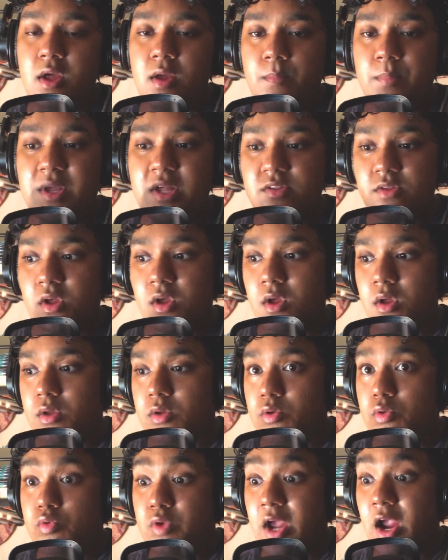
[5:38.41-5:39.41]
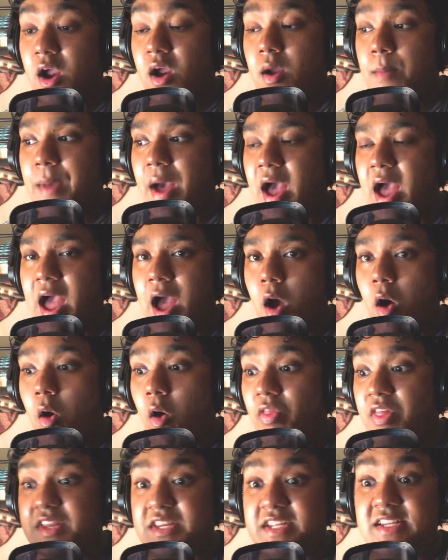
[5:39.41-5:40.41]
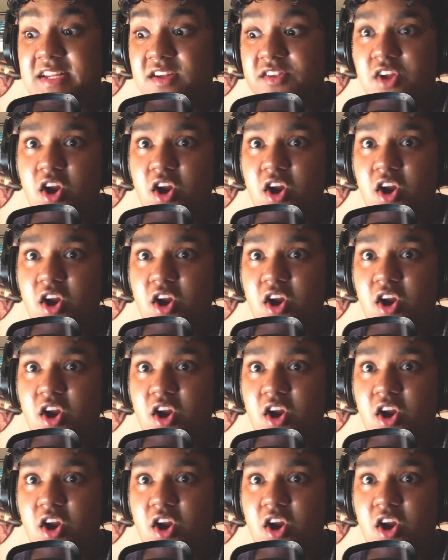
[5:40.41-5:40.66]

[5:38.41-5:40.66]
because you care about all the details